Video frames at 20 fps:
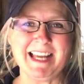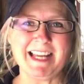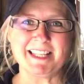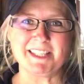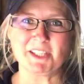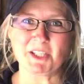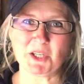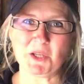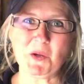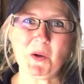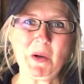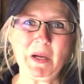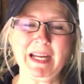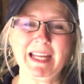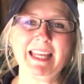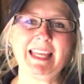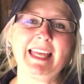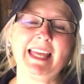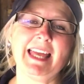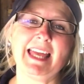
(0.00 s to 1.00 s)
secure
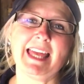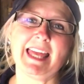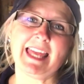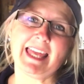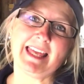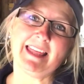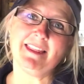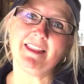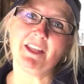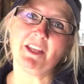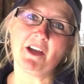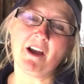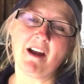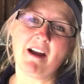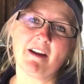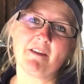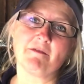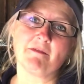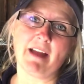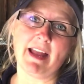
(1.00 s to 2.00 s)
it in the
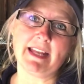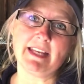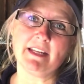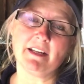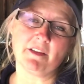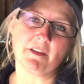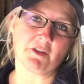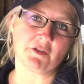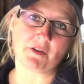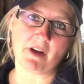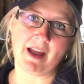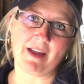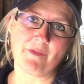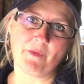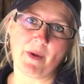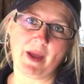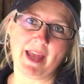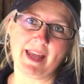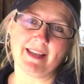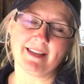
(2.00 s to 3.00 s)
yard right near the
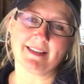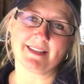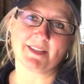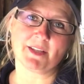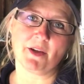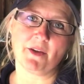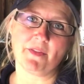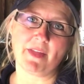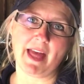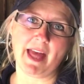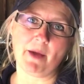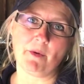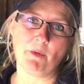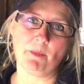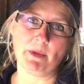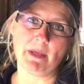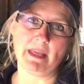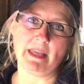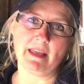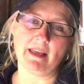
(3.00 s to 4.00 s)
driveway, so that will
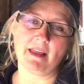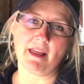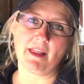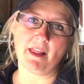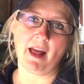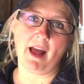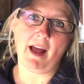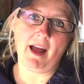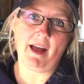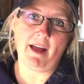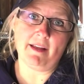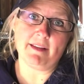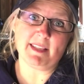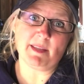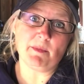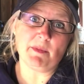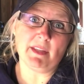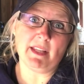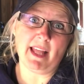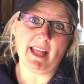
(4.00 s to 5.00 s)
be
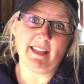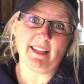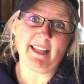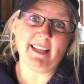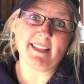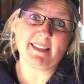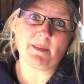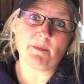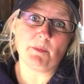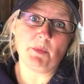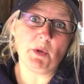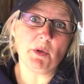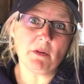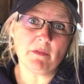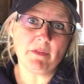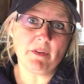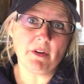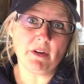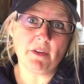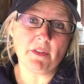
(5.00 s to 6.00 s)
something at least
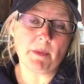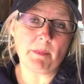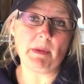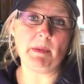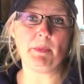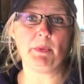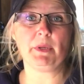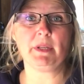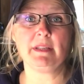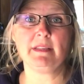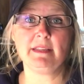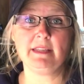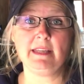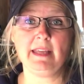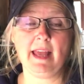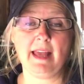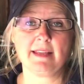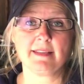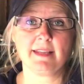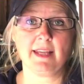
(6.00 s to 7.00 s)
beautiful that people can see
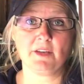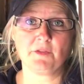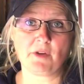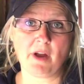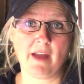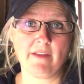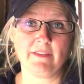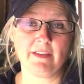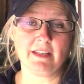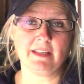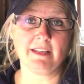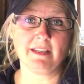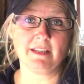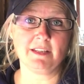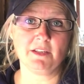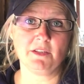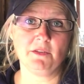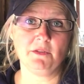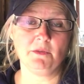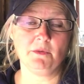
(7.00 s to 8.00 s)
as they drive
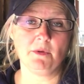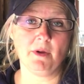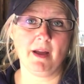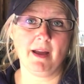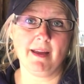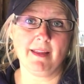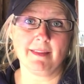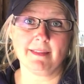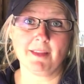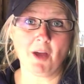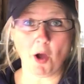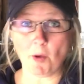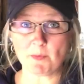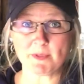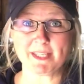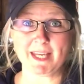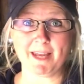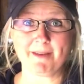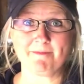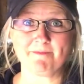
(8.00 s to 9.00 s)
into the
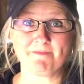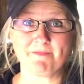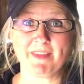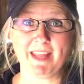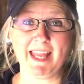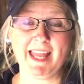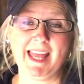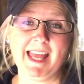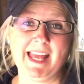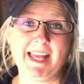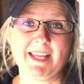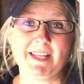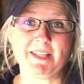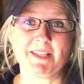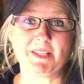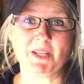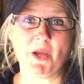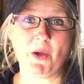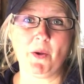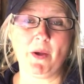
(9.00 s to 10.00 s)
homestead.
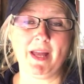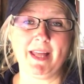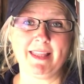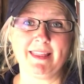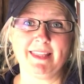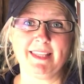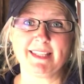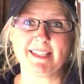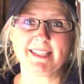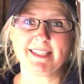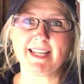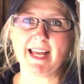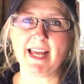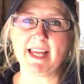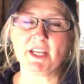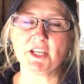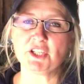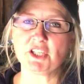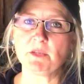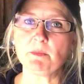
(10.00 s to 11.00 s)
So
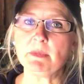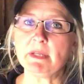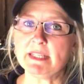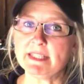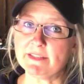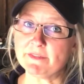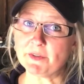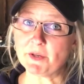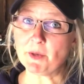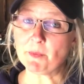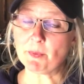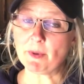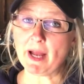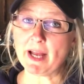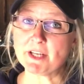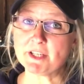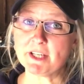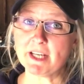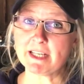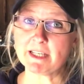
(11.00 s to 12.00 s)
it shouldn't be a difficult
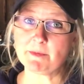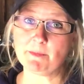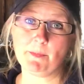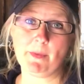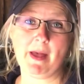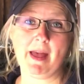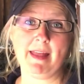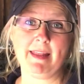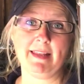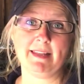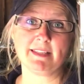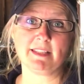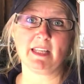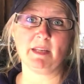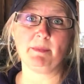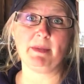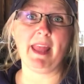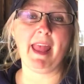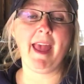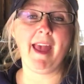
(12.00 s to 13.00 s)
project, but it's
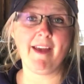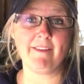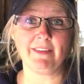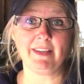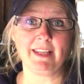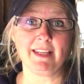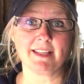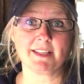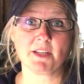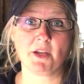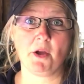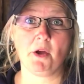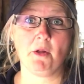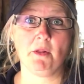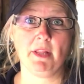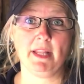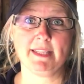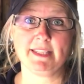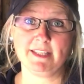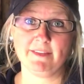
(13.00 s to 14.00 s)
going to be heavy, so
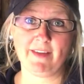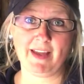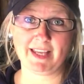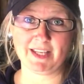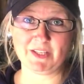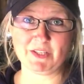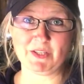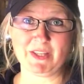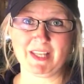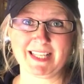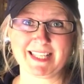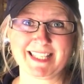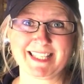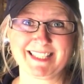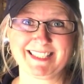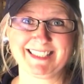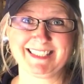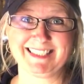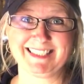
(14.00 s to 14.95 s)
let's see if I can do this.